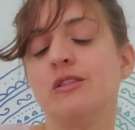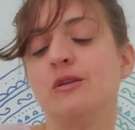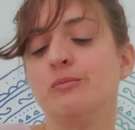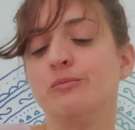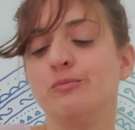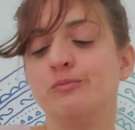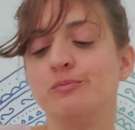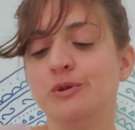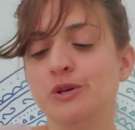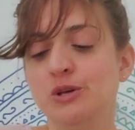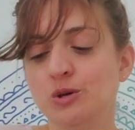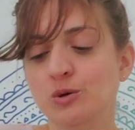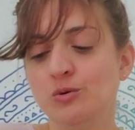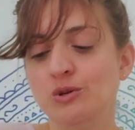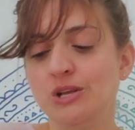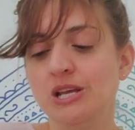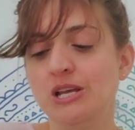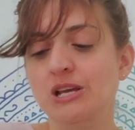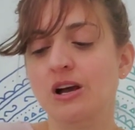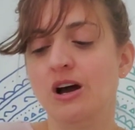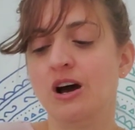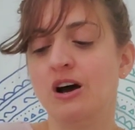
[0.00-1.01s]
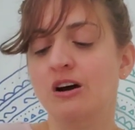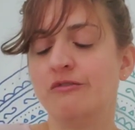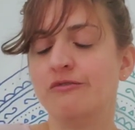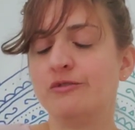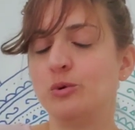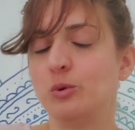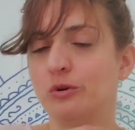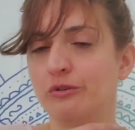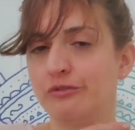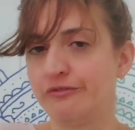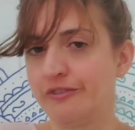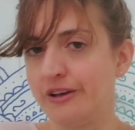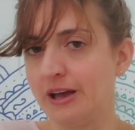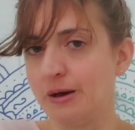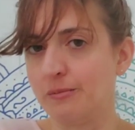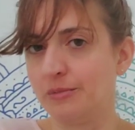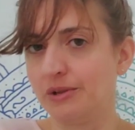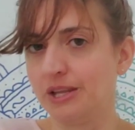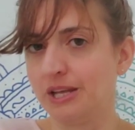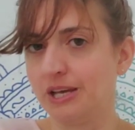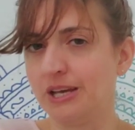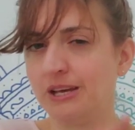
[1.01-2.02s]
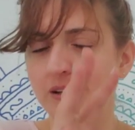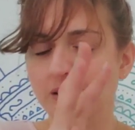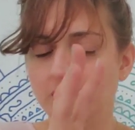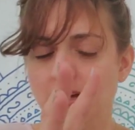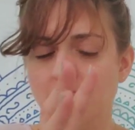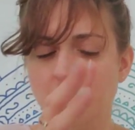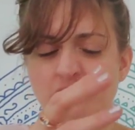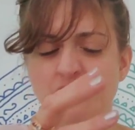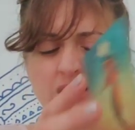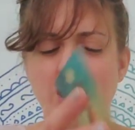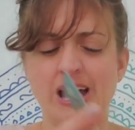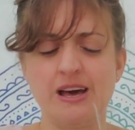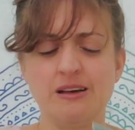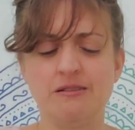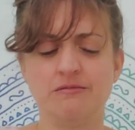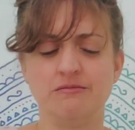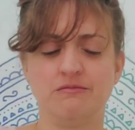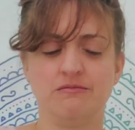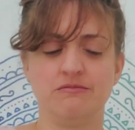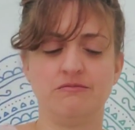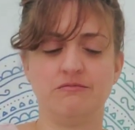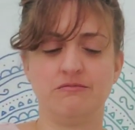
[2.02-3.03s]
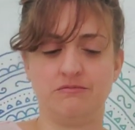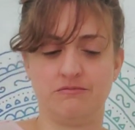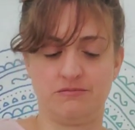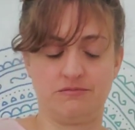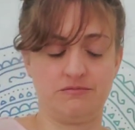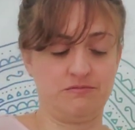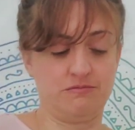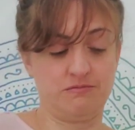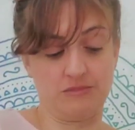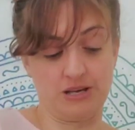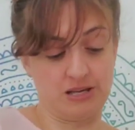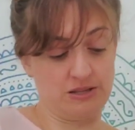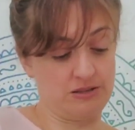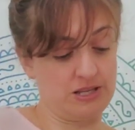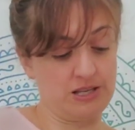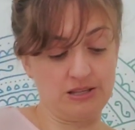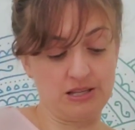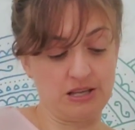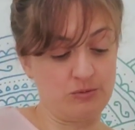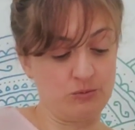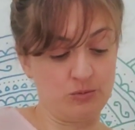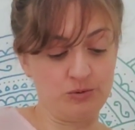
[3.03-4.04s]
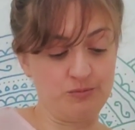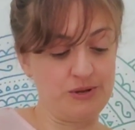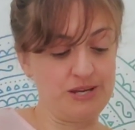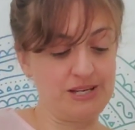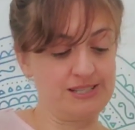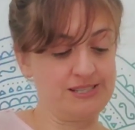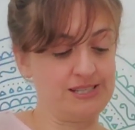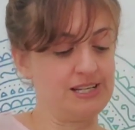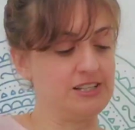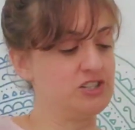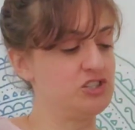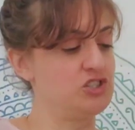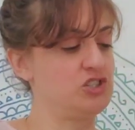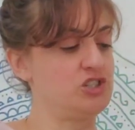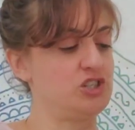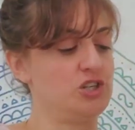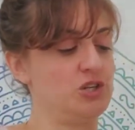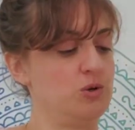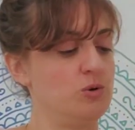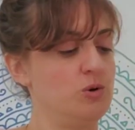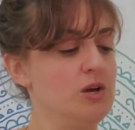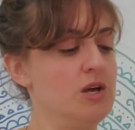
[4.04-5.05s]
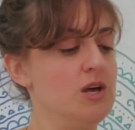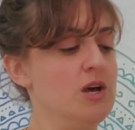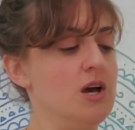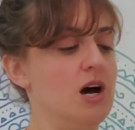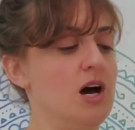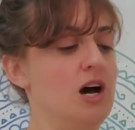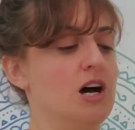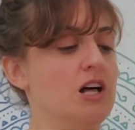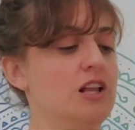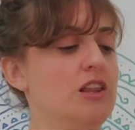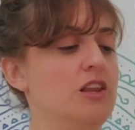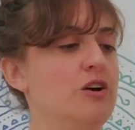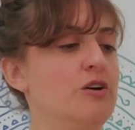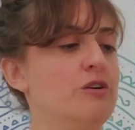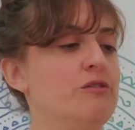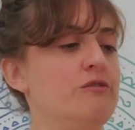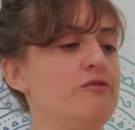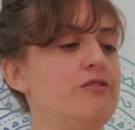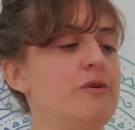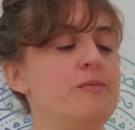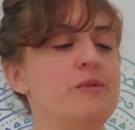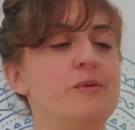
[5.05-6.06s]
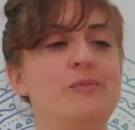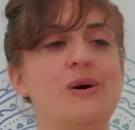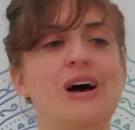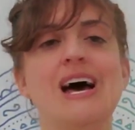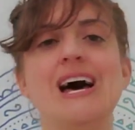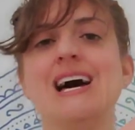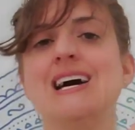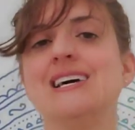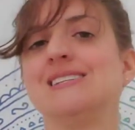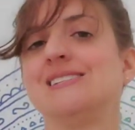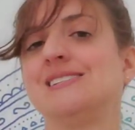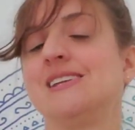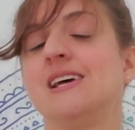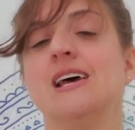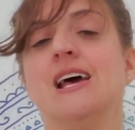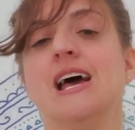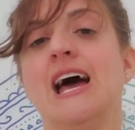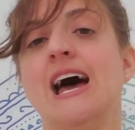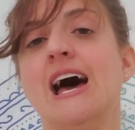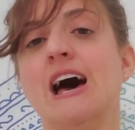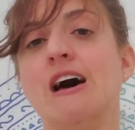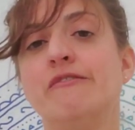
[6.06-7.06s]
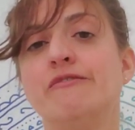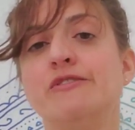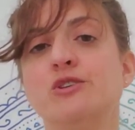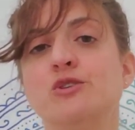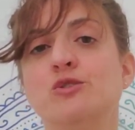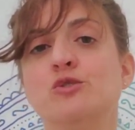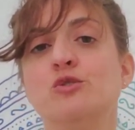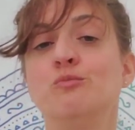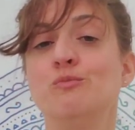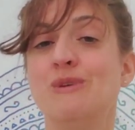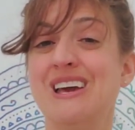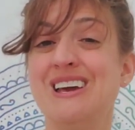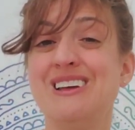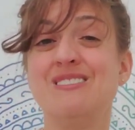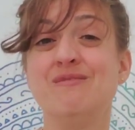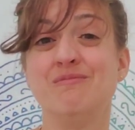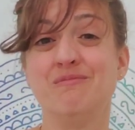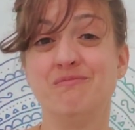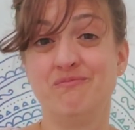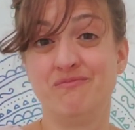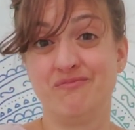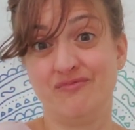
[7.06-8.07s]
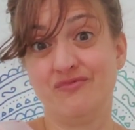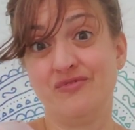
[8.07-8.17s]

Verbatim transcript: the beauty of your family. If that, I think that would make sense to you. Uh, learn from the past. Have you made